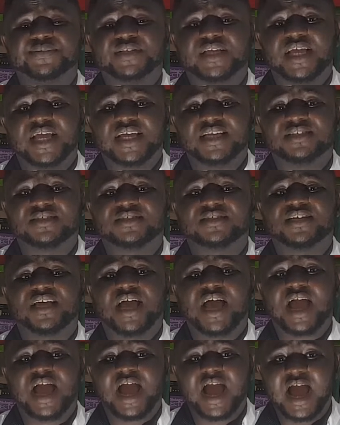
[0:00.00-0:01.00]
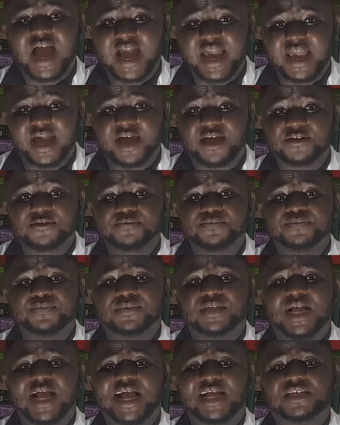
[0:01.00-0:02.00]
is higher.
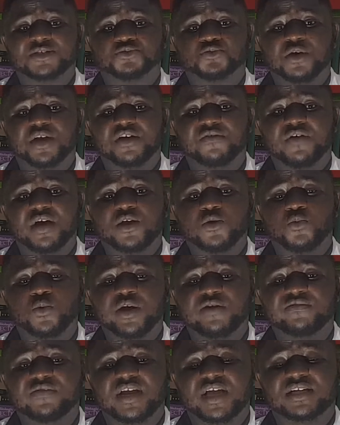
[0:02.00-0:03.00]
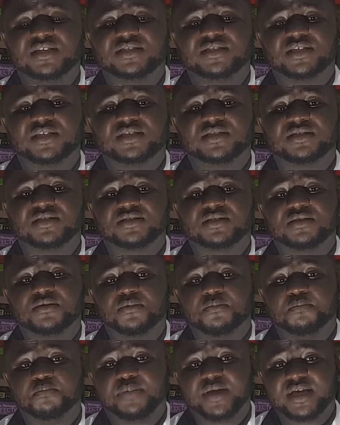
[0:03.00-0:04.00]
And whenever the wavelength is
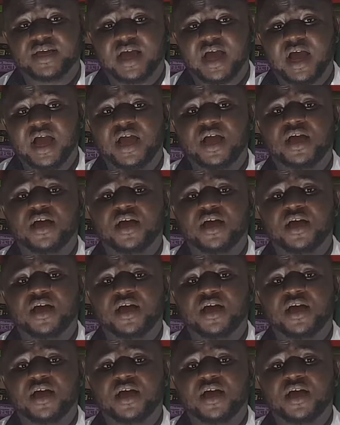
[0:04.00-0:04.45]
bigger,